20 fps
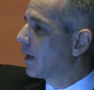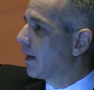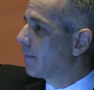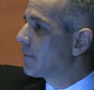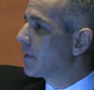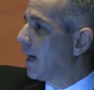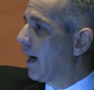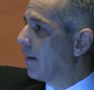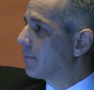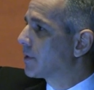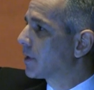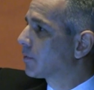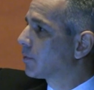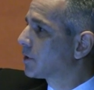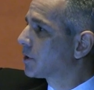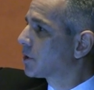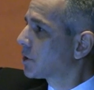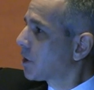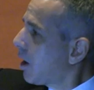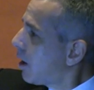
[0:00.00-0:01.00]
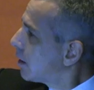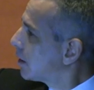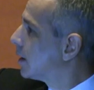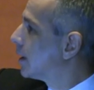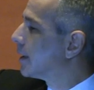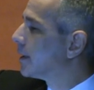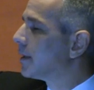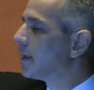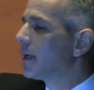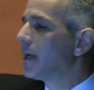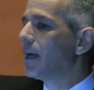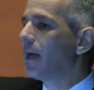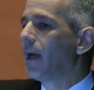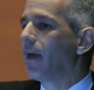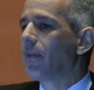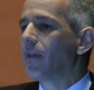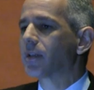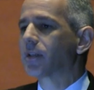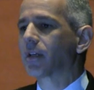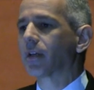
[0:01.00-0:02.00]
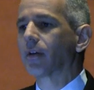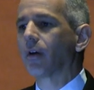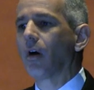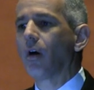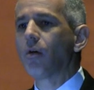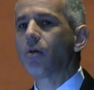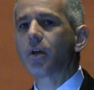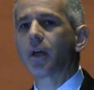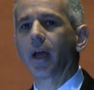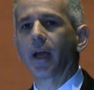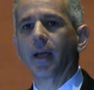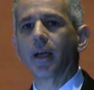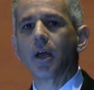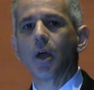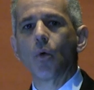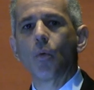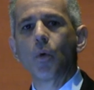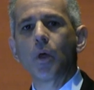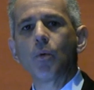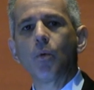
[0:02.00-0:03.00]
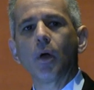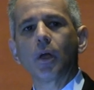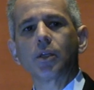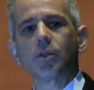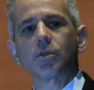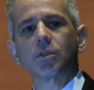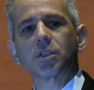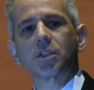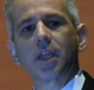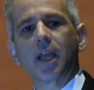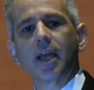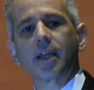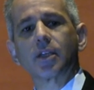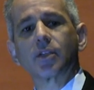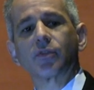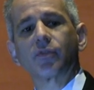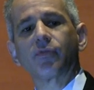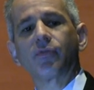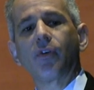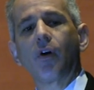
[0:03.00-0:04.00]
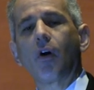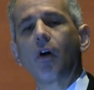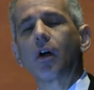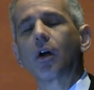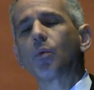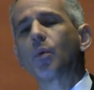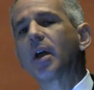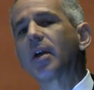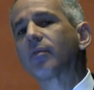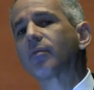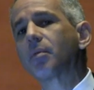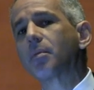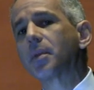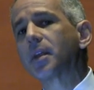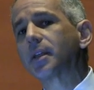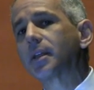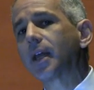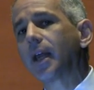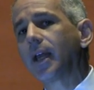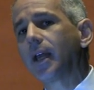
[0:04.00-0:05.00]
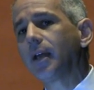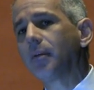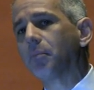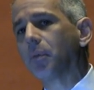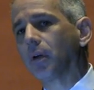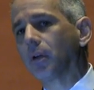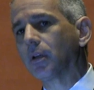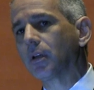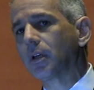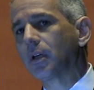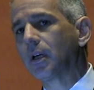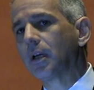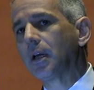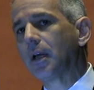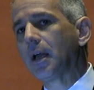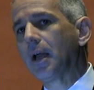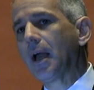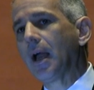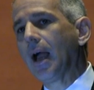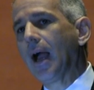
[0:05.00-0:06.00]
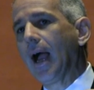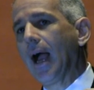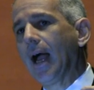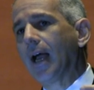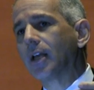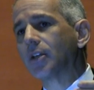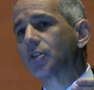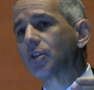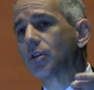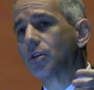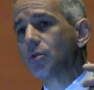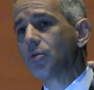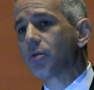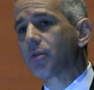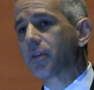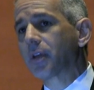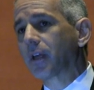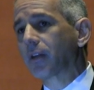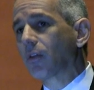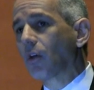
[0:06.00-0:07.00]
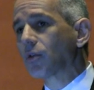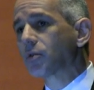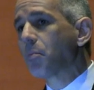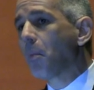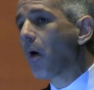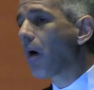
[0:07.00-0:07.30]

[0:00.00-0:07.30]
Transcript: time the object was chocolate. And they said, okay, we want you to stand as far away from the table as you think those